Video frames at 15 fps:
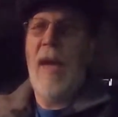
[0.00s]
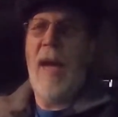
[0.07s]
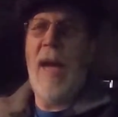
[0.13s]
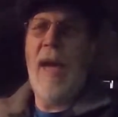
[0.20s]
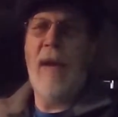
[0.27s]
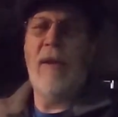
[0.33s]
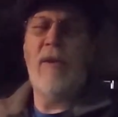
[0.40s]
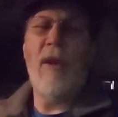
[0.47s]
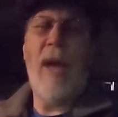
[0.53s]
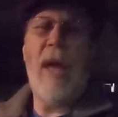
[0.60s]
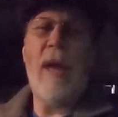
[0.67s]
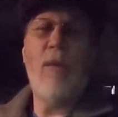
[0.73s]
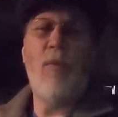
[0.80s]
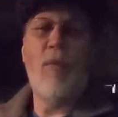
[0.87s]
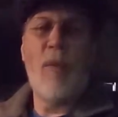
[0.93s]
and
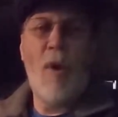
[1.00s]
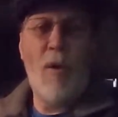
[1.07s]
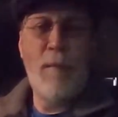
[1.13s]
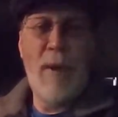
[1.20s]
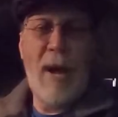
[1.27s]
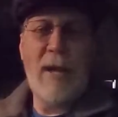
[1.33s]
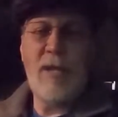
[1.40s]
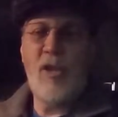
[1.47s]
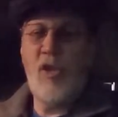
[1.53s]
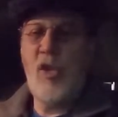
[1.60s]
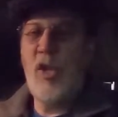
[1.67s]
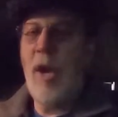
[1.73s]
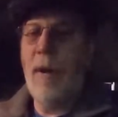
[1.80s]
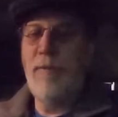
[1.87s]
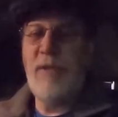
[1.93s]
a robot
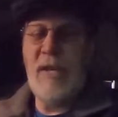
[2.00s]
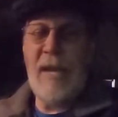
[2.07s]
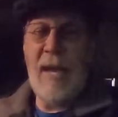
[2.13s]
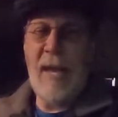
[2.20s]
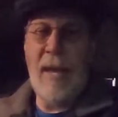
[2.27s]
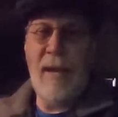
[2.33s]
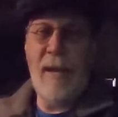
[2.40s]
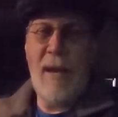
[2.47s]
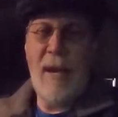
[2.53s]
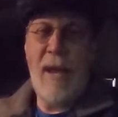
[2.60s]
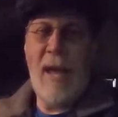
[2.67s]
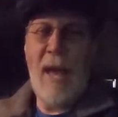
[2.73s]
jumped in